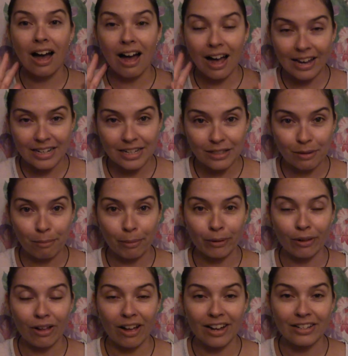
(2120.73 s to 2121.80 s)
I did the
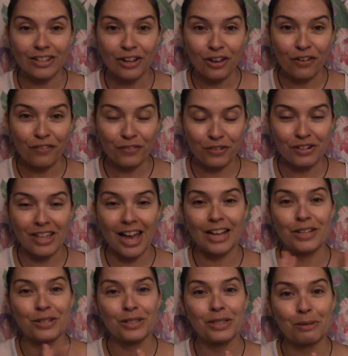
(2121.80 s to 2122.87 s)
plot for
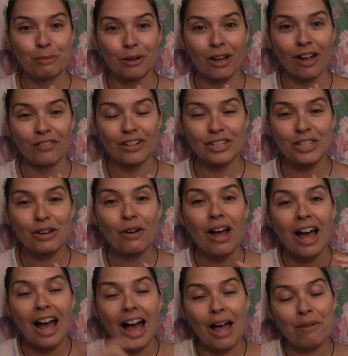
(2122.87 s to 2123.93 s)
that using the book cover. So
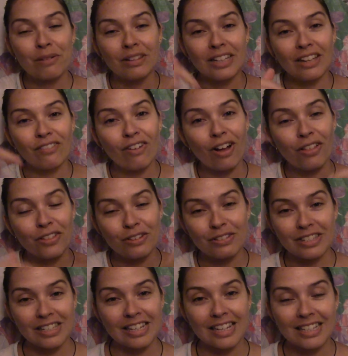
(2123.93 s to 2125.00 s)
I will leave all
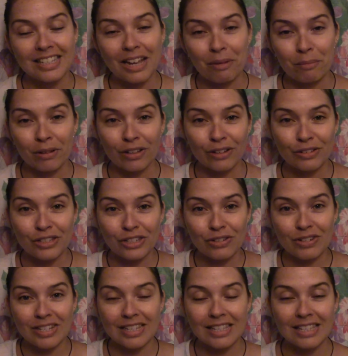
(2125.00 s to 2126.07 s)
those links down below so
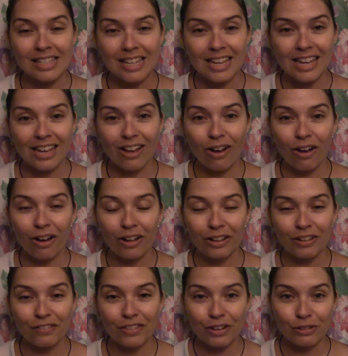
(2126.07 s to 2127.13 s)
you can see
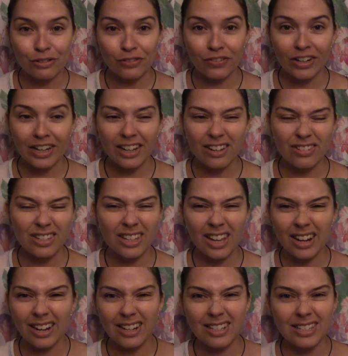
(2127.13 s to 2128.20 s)
all of those videos.
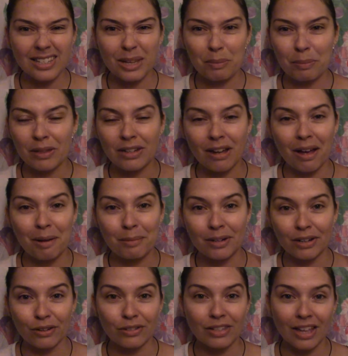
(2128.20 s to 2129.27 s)
Again, I skipped the
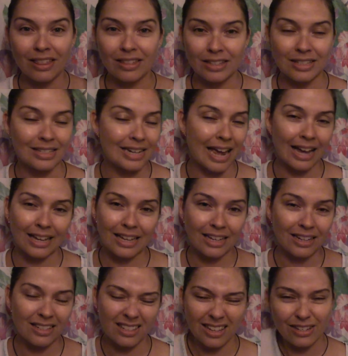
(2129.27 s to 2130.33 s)
dominoes and the
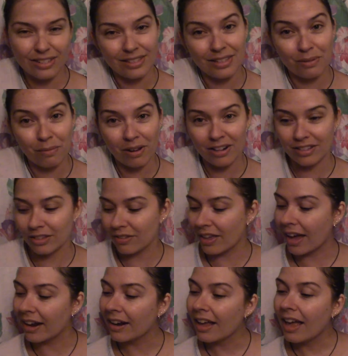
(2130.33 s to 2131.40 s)
stacking because I just didn't want to do
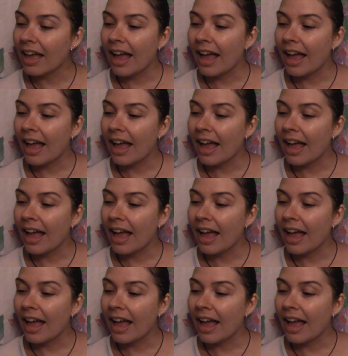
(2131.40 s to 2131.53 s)
that.